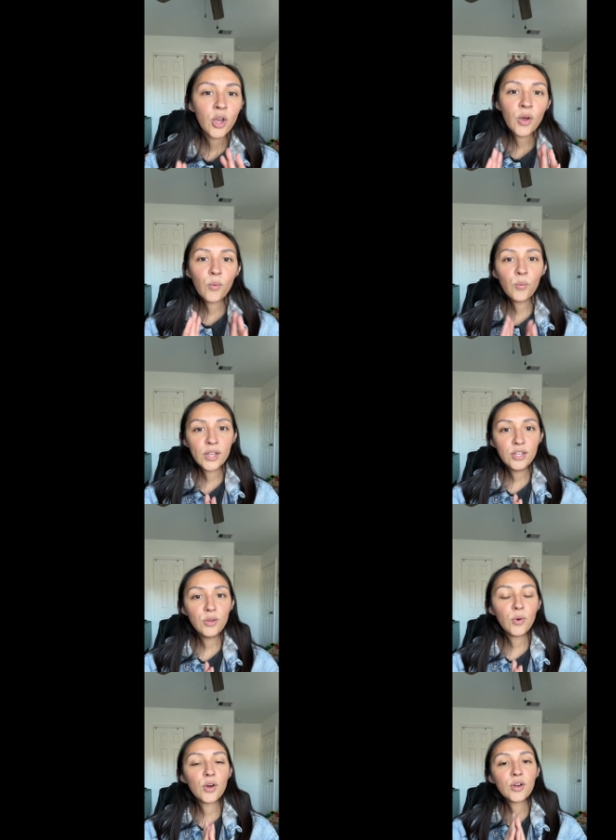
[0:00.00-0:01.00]
when
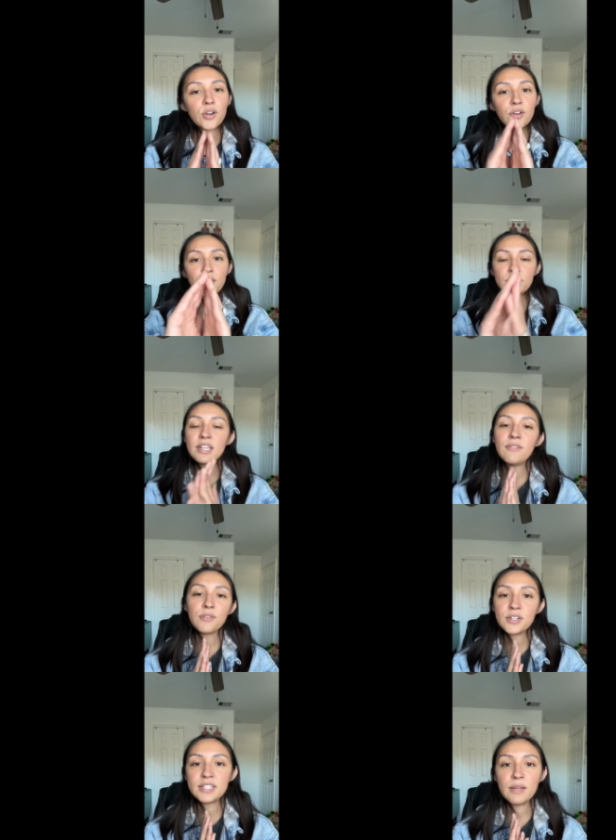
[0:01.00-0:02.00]
you are, say for
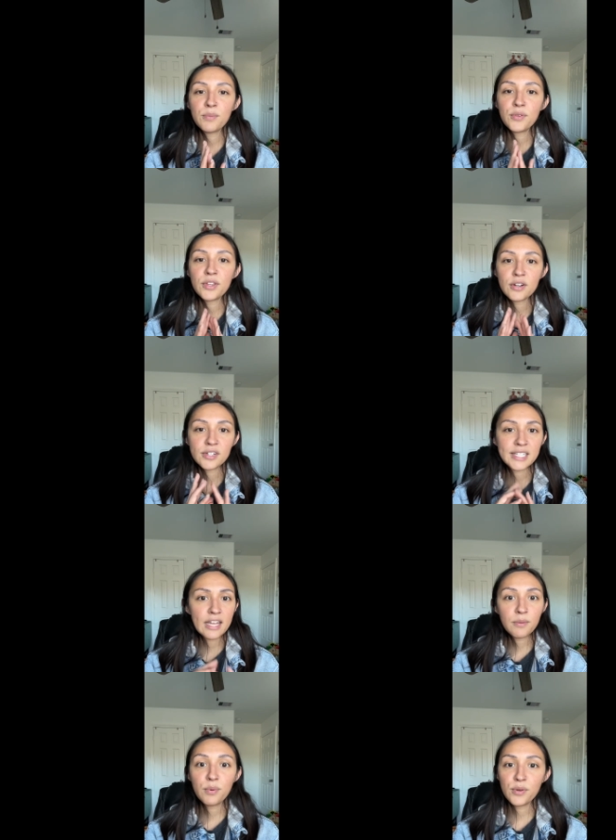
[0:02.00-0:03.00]
example, there are
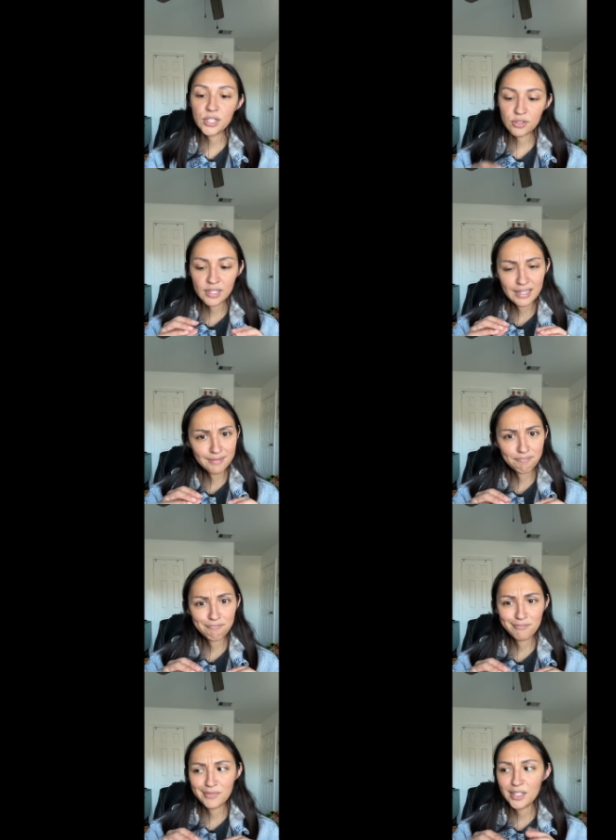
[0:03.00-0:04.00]
data points or like
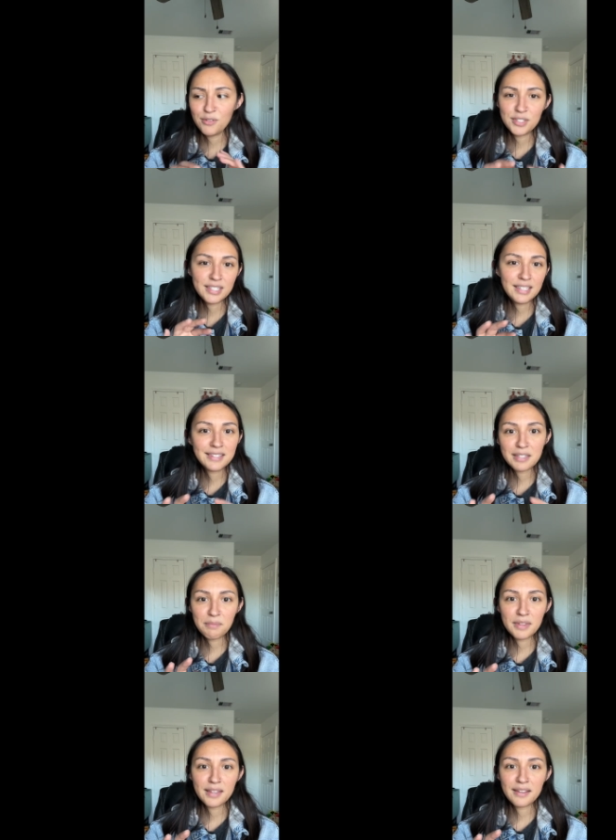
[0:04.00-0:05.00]
you see
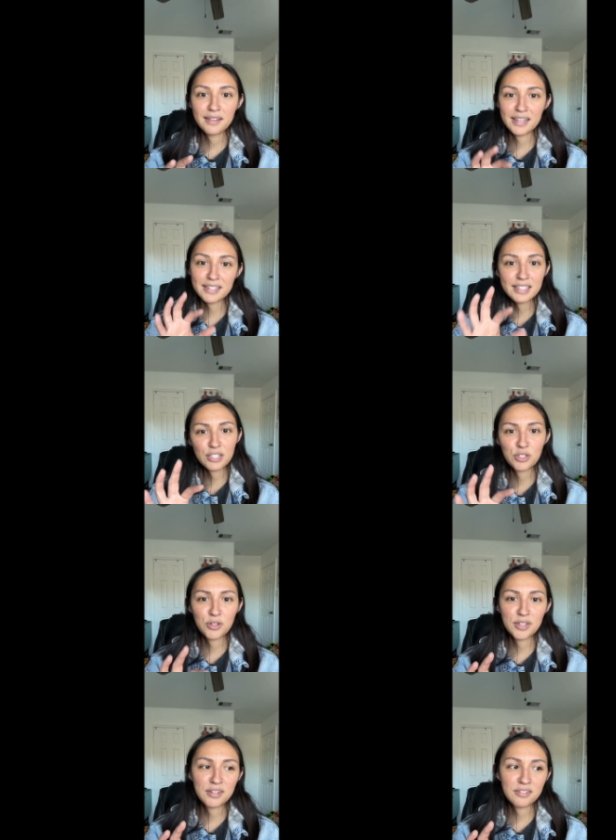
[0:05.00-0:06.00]
something like a section
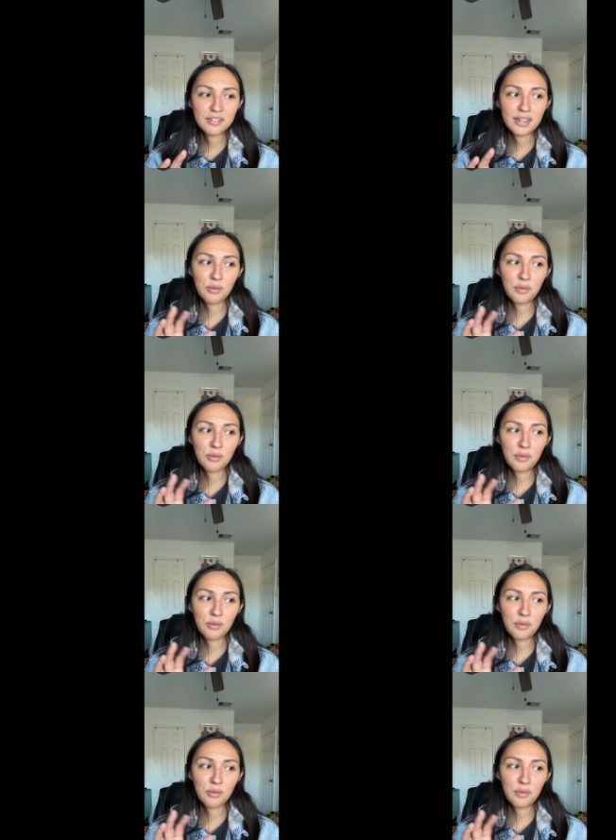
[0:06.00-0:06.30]
on here and you're like,